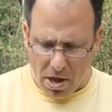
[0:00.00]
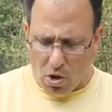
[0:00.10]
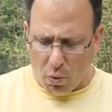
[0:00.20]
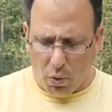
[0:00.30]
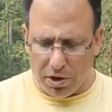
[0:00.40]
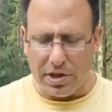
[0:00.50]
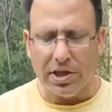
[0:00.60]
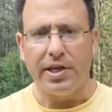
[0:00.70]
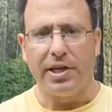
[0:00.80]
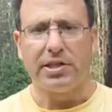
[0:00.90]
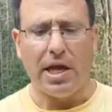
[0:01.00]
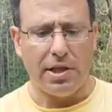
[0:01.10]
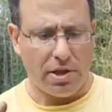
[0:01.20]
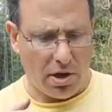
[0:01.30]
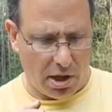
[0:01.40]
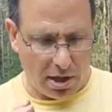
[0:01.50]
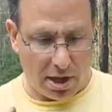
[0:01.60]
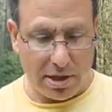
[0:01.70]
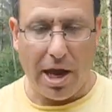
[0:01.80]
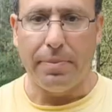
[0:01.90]
one of the things that a lot
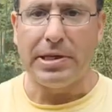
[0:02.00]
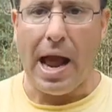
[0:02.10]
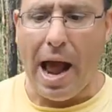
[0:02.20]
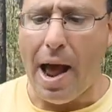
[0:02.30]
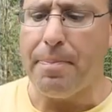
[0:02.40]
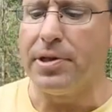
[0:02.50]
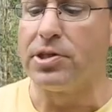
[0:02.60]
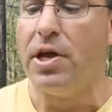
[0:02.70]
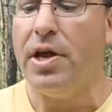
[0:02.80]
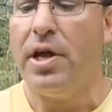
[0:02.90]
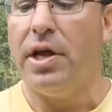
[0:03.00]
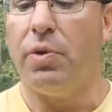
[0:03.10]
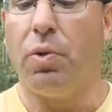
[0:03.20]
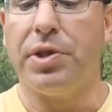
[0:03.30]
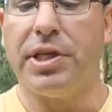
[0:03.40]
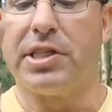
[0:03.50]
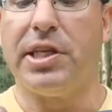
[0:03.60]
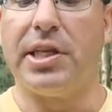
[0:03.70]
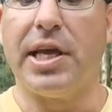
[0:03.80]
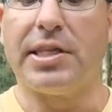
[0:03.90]
of times happens when this
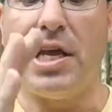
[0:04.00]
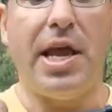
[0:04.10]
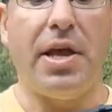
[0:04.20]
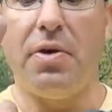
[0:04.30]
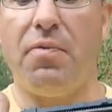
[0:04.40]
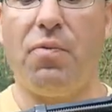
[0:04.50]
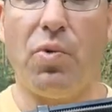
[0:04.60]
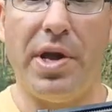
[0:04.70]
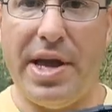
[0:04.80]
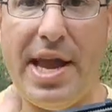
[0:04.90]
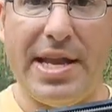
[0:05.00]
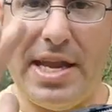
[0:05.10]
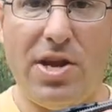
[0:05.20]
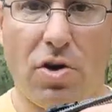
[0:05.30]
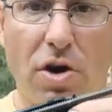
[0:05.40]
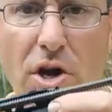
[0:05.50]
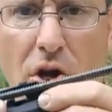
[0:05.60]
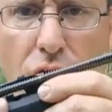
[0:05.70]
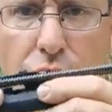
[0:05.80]
thing gets hit here, you